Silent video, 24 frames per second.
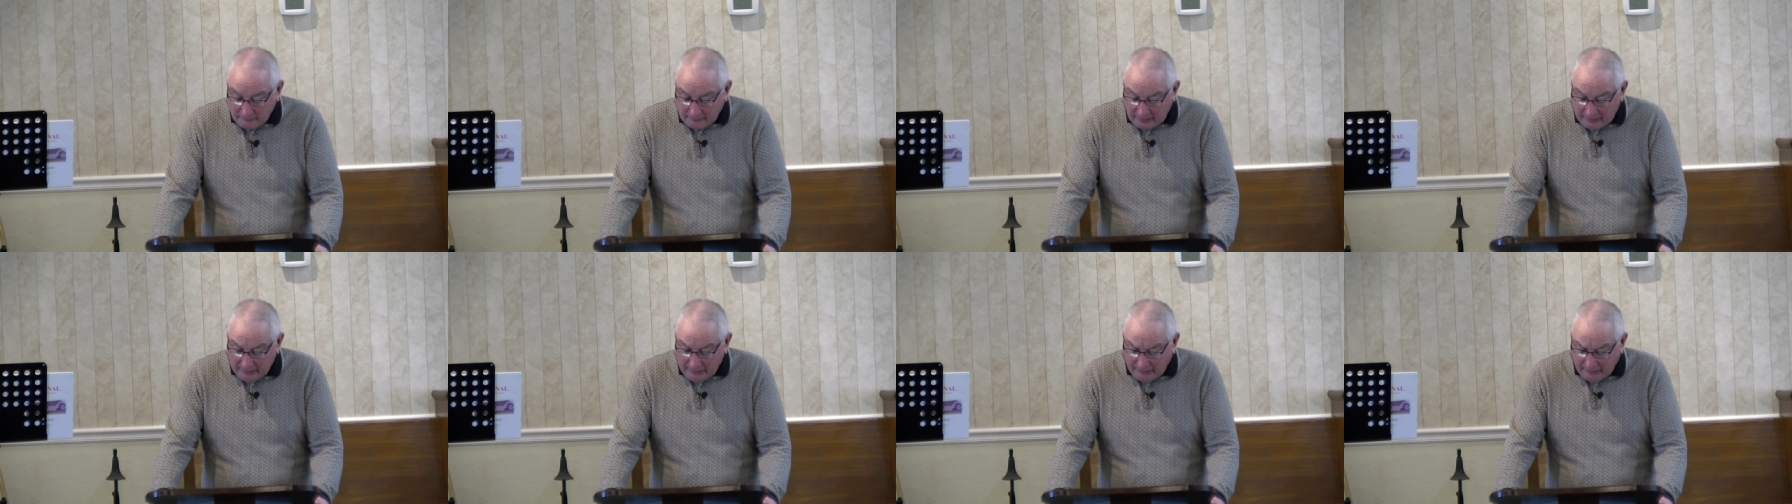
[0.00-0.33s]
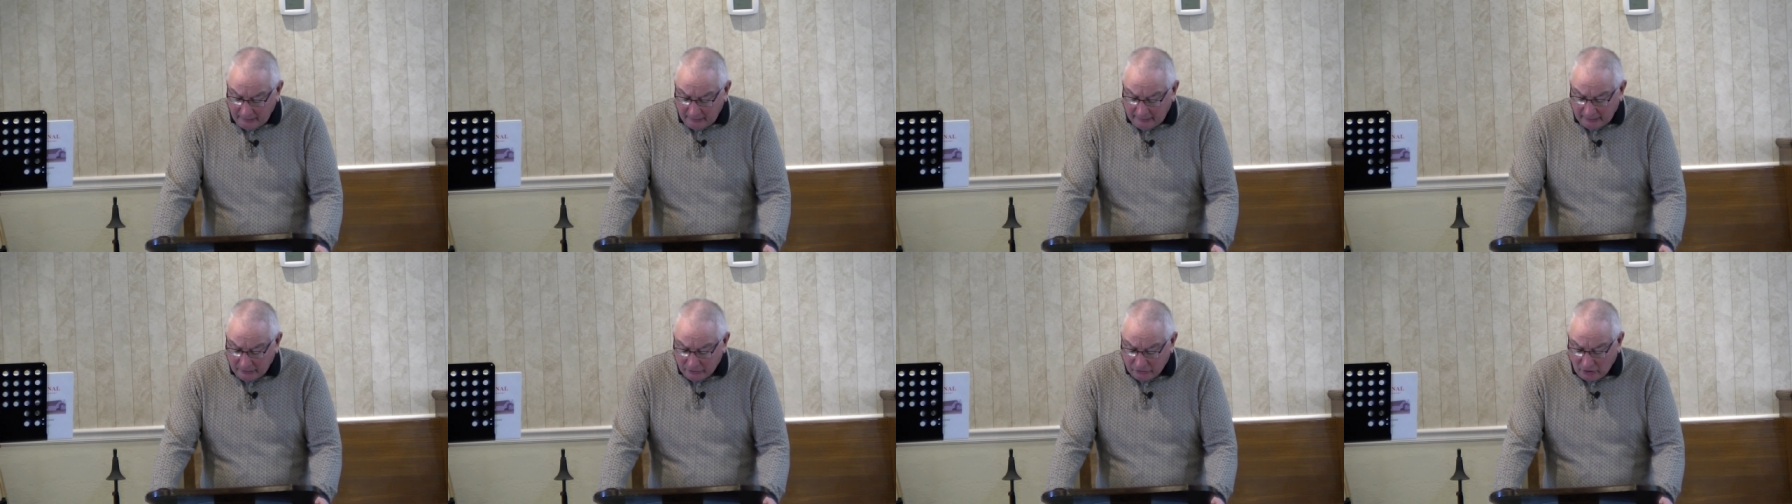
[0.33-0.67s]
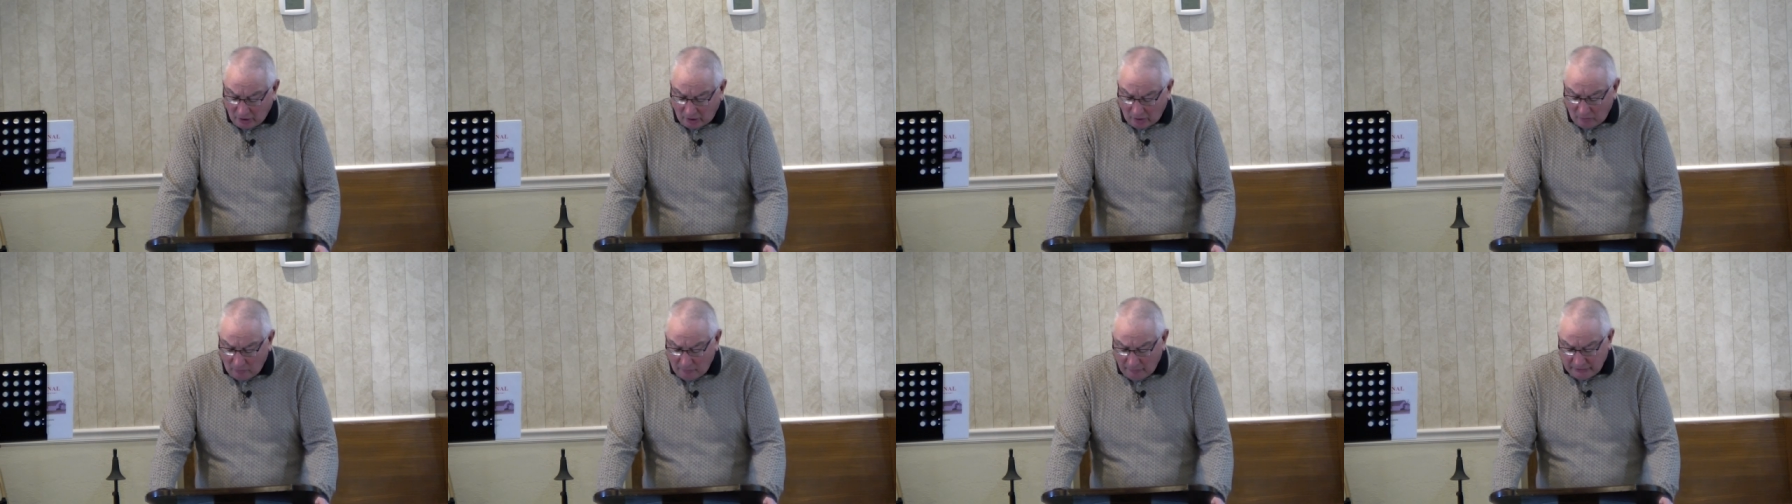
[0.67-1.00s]
There is
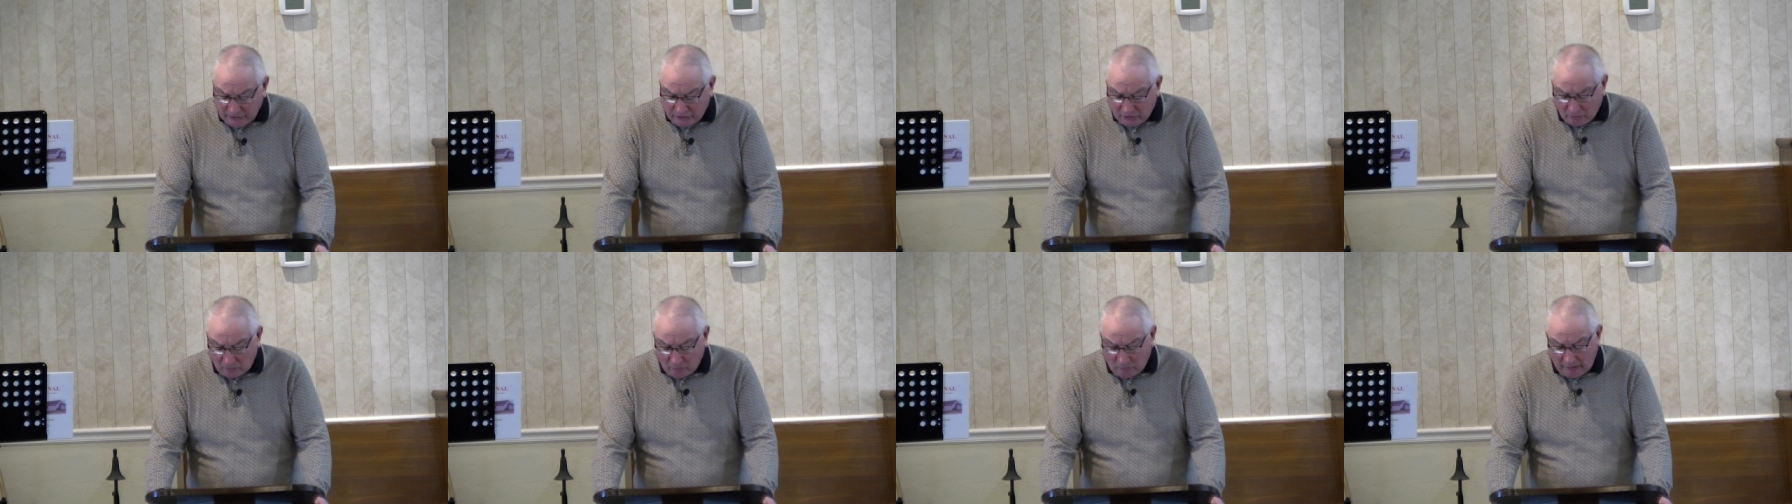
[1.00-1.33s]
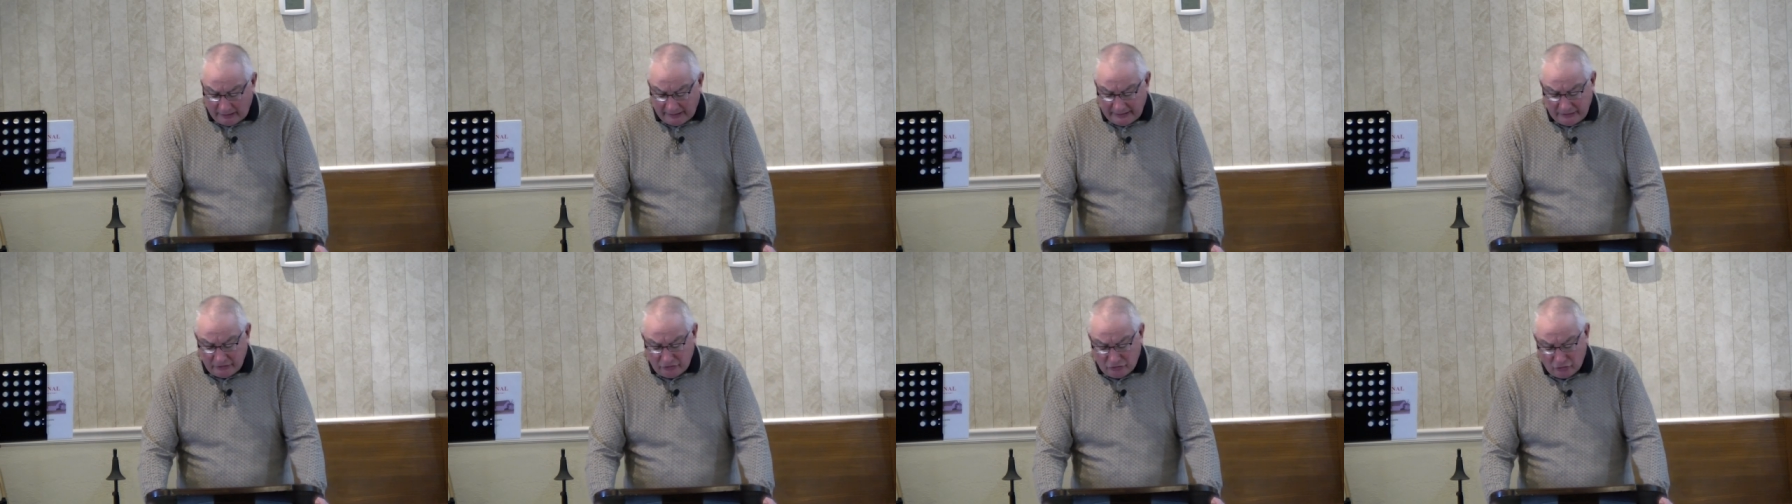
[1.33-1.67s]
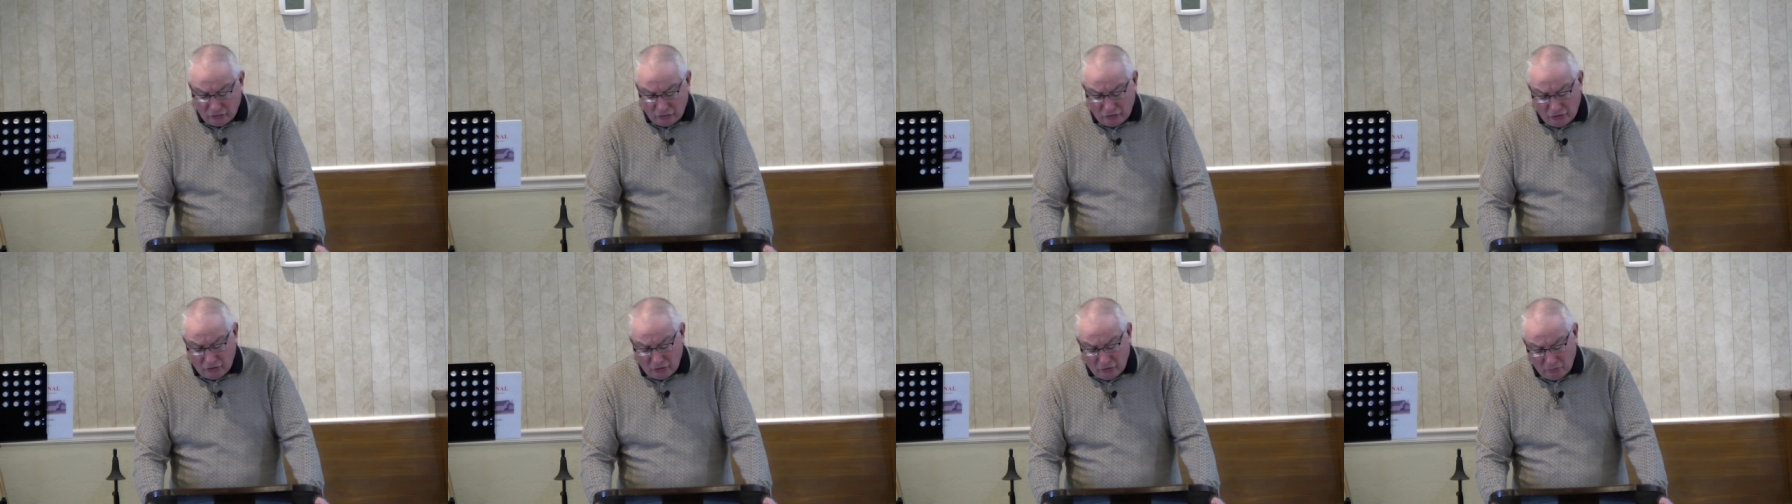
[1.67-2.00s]
always a way
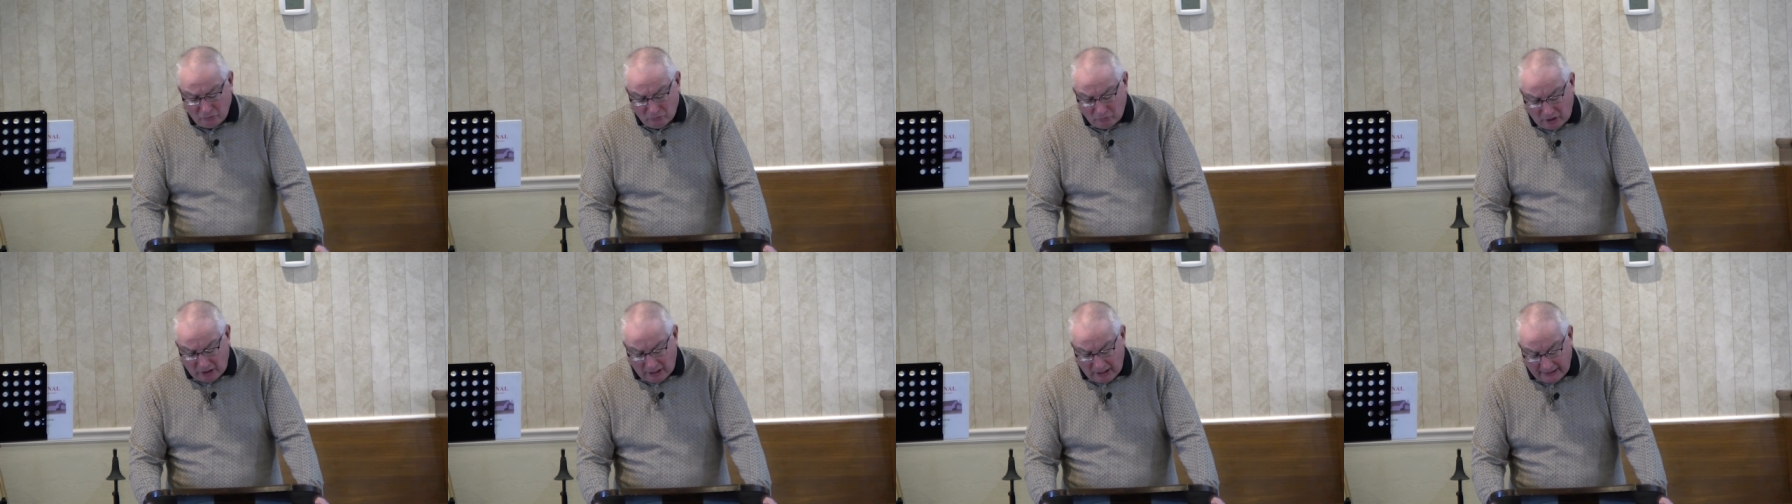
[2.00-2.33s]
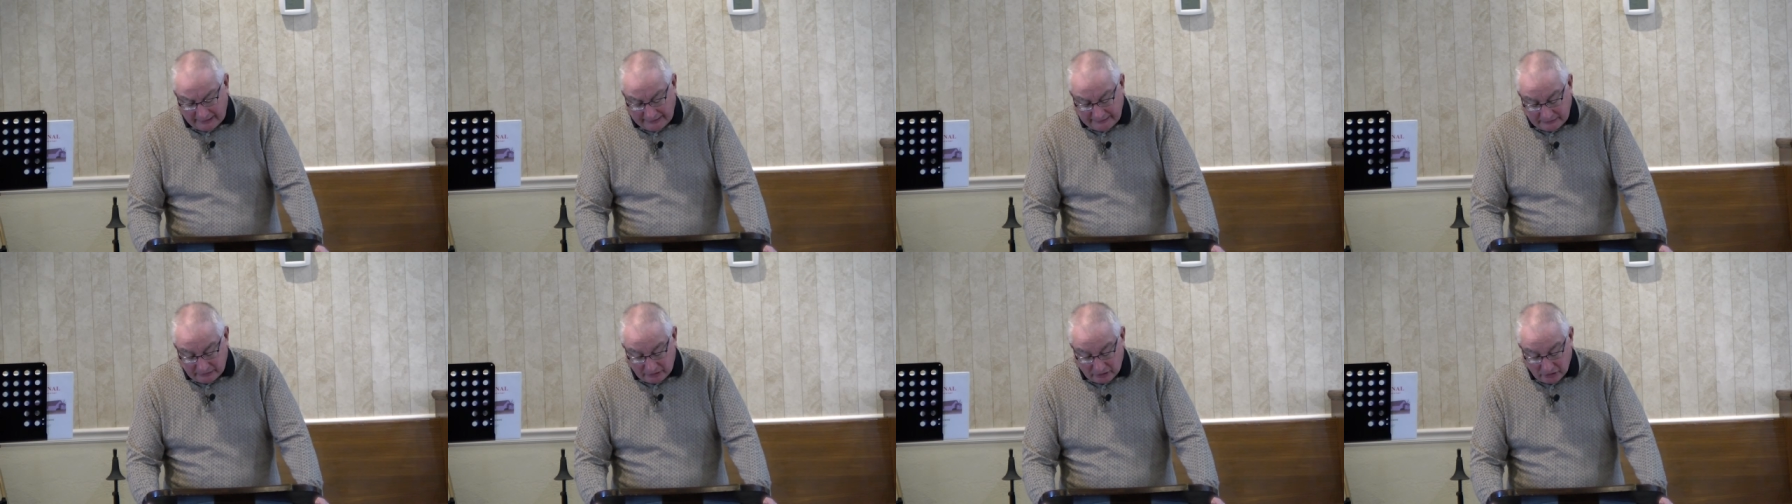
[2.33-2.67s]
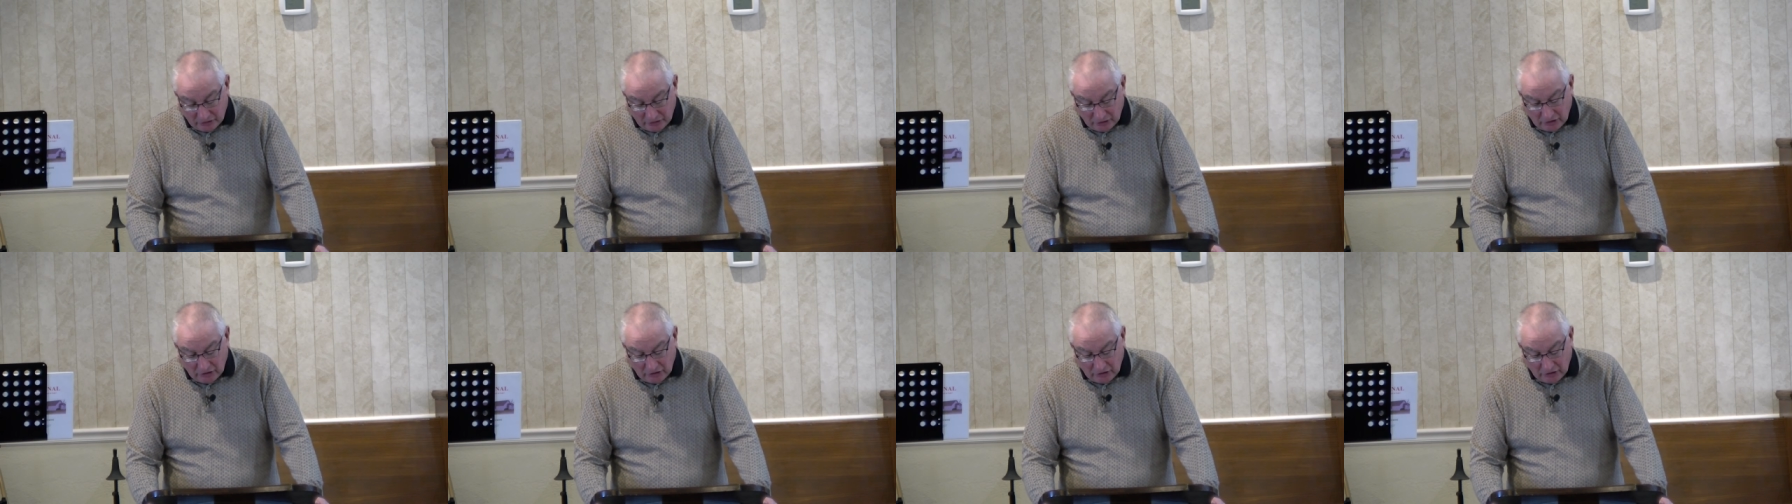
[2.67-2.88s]
to do right.